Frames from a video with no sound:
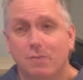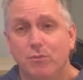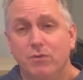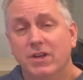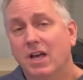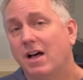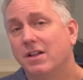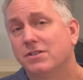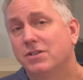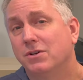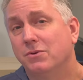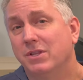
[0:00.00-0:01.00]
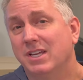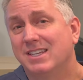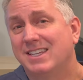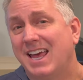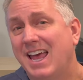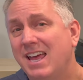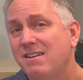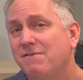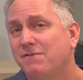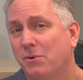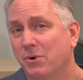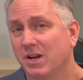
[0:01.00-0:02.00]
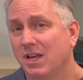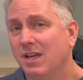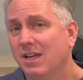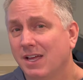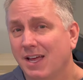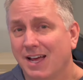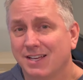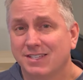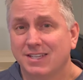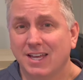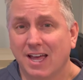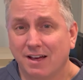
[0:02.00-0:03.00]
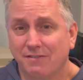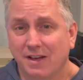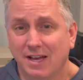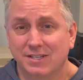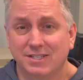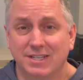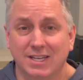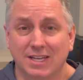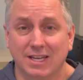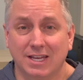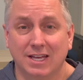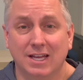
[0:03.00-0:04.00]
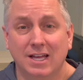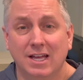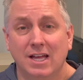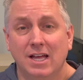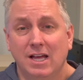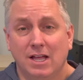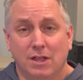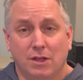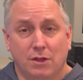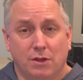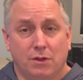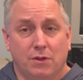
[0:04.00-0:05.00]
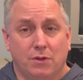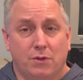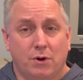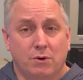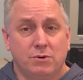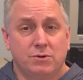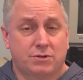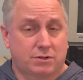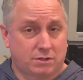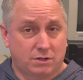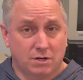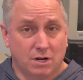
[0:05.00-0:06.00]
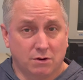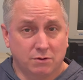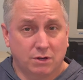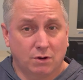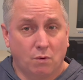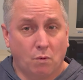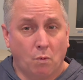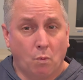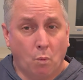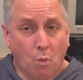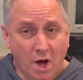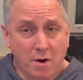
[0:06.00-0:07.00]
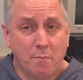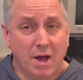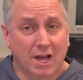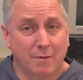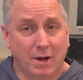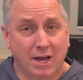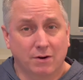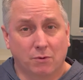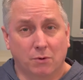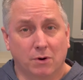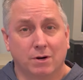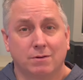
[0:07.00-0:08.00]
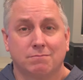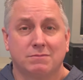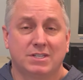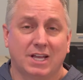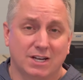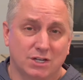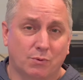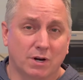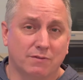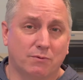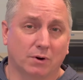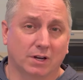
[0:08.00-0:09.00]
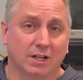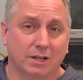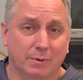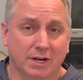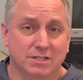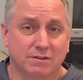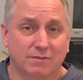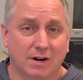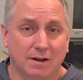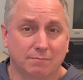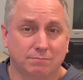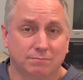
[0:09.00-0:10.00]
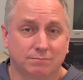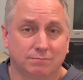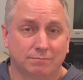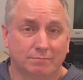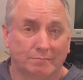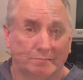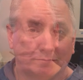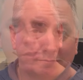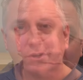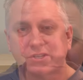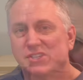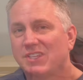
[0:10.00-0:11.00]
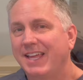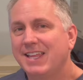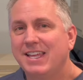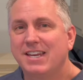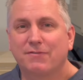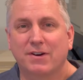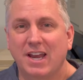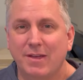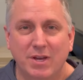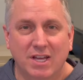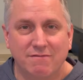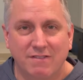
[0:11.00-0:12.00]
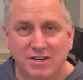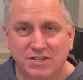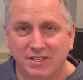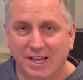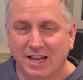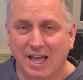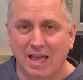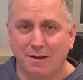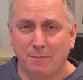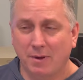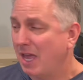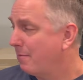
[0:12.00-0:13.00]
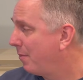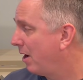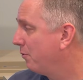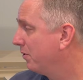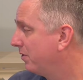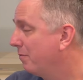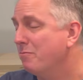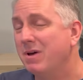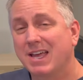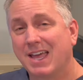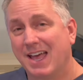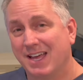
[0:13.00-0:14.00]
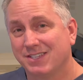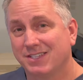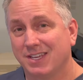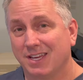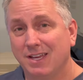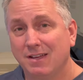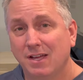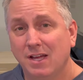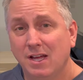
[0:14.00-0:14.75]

Moving on to the 1040 STF, STE. Those denote 1 megabyte or 1024 kilobytes of RAM. There's a slightly different naming convention that came about with the Mega ST.